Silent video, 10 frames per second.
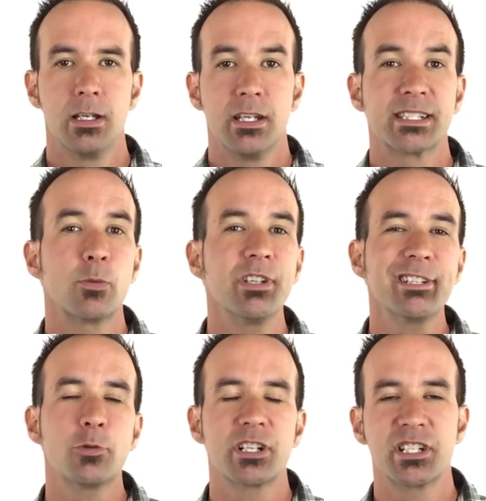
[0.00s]
So one
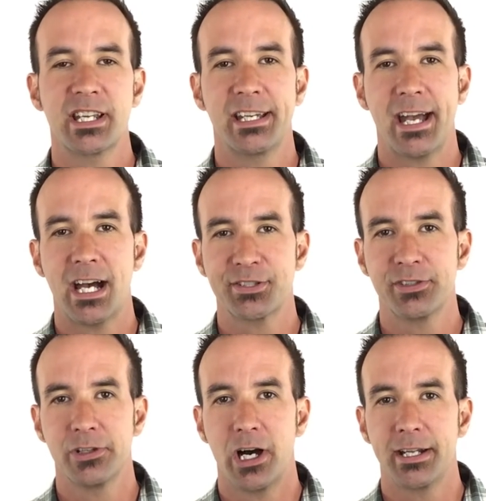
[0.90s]
of the questions I get
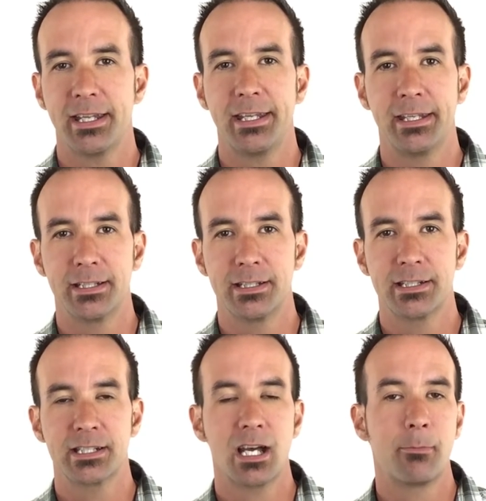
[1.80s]
asked a lot
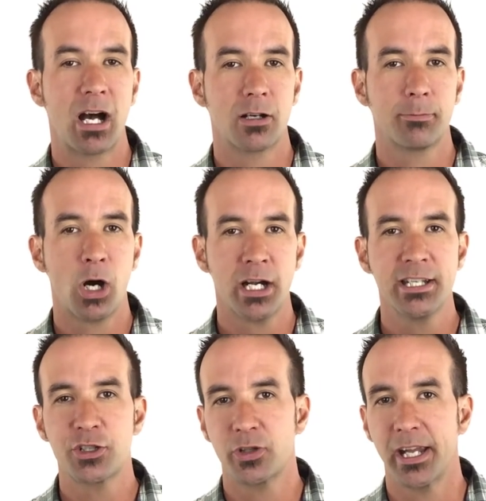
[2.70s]
is about
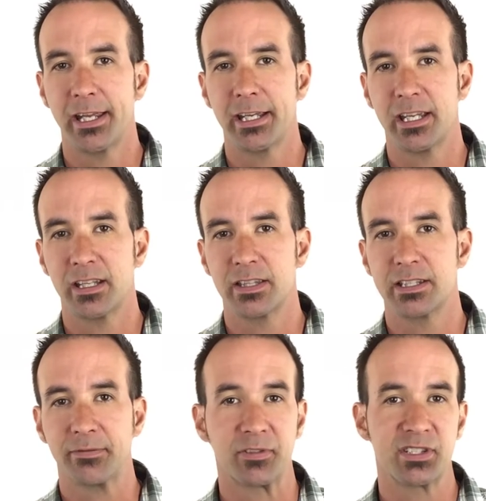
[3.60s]
potty training in the
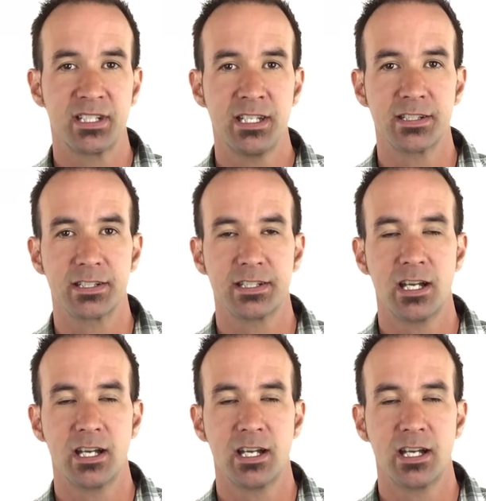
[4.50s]
different seasons.